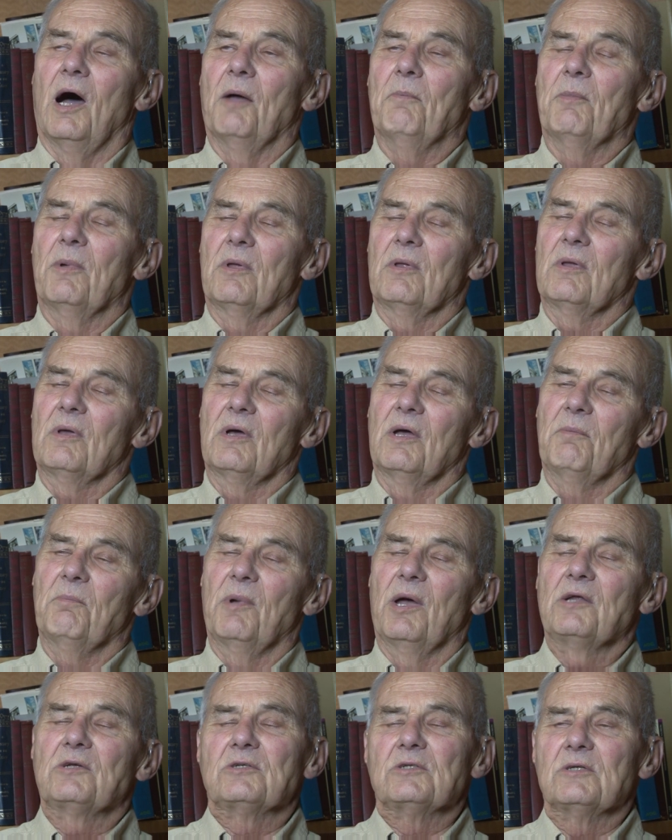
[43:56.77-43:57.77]
I
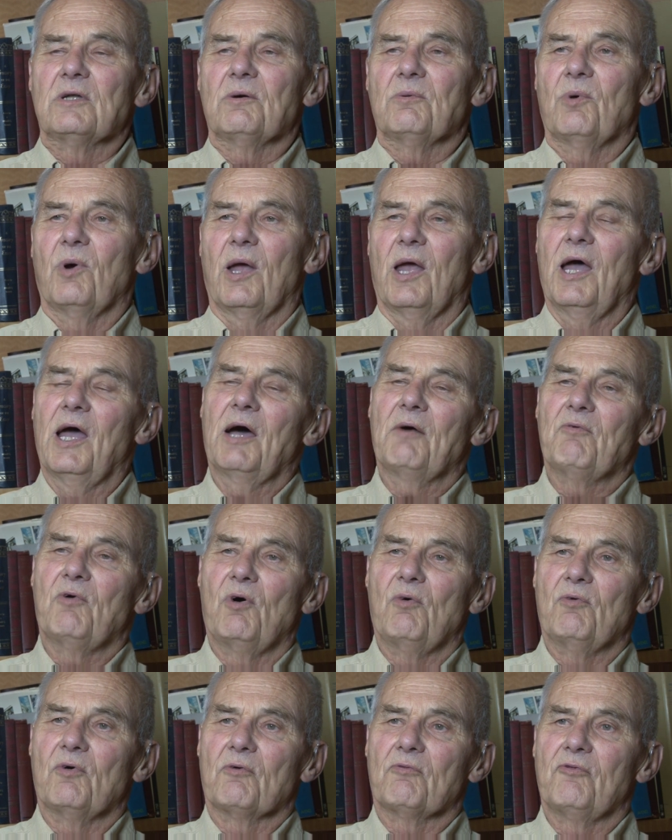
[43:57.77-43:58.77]
mentioned that we have
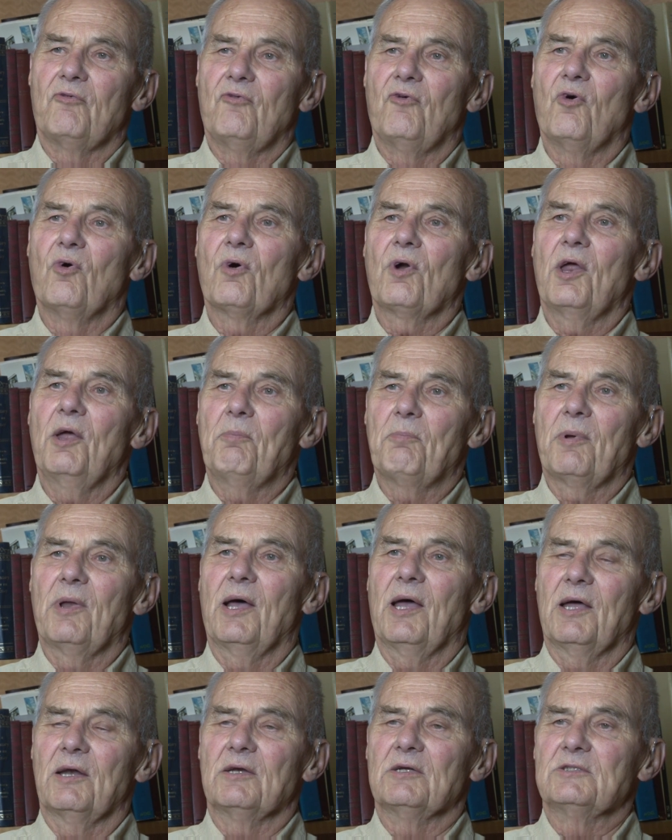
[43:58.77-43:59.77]
over 40
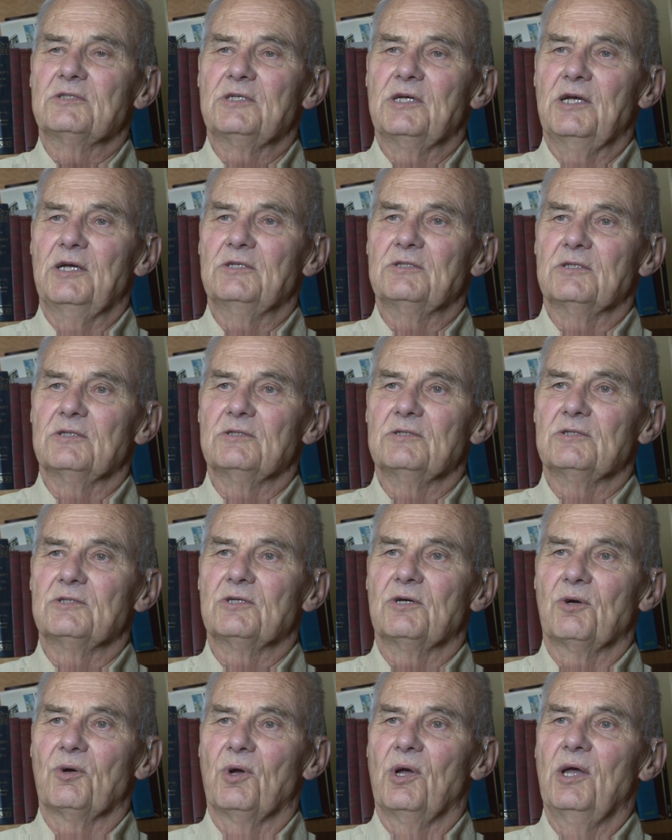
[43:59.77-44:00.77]
plant diseases
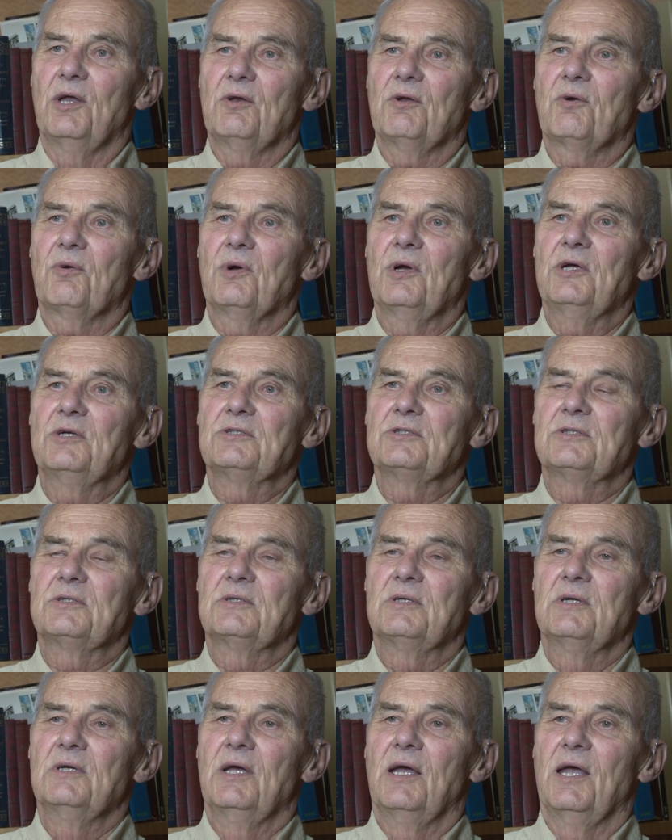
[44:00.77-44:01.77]
that are increased
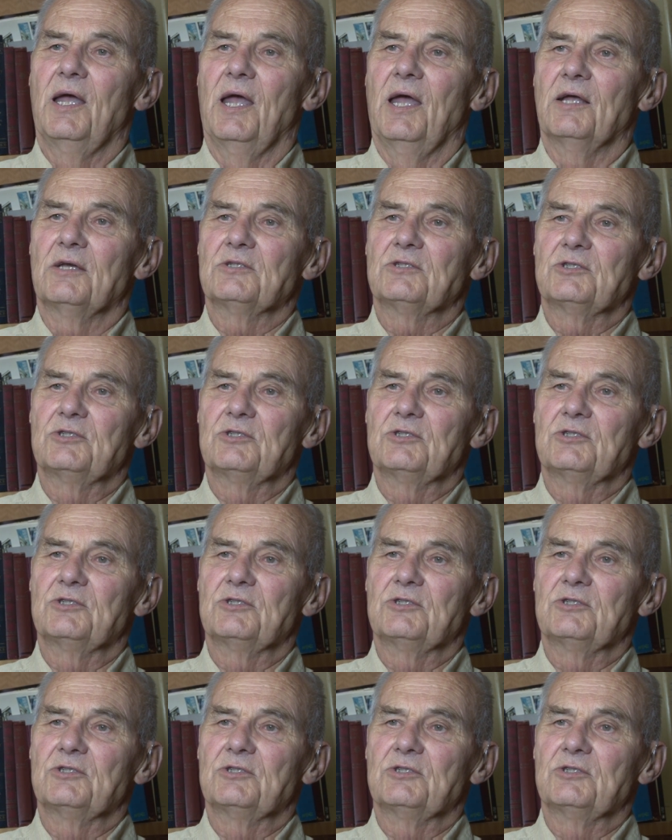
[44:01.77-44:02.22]
in